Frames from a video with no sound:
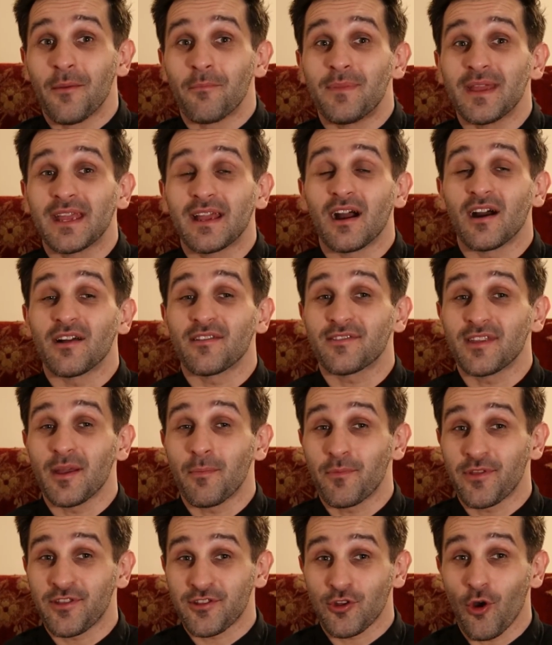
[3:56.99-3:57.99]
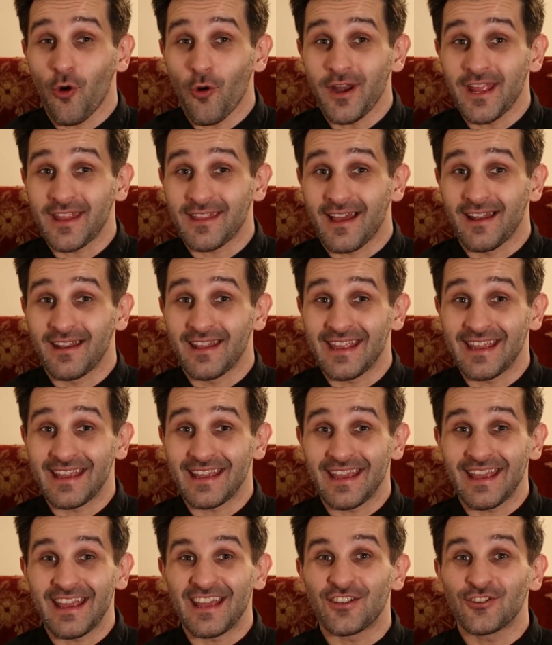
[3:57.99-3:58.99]
because the
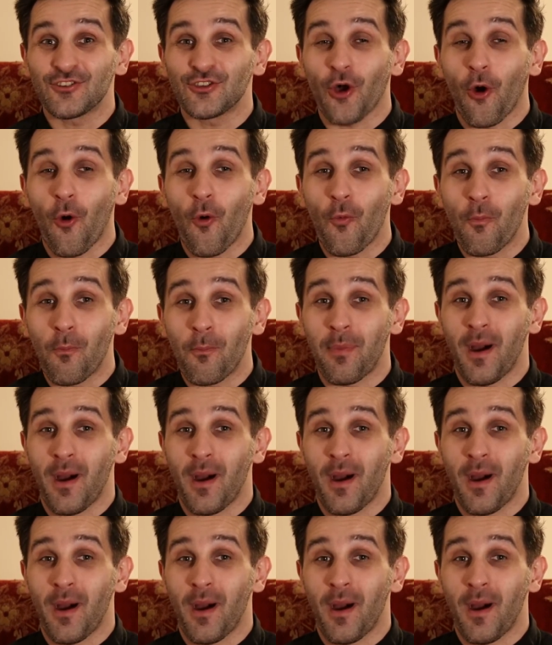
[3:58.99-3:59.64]
storytelling is so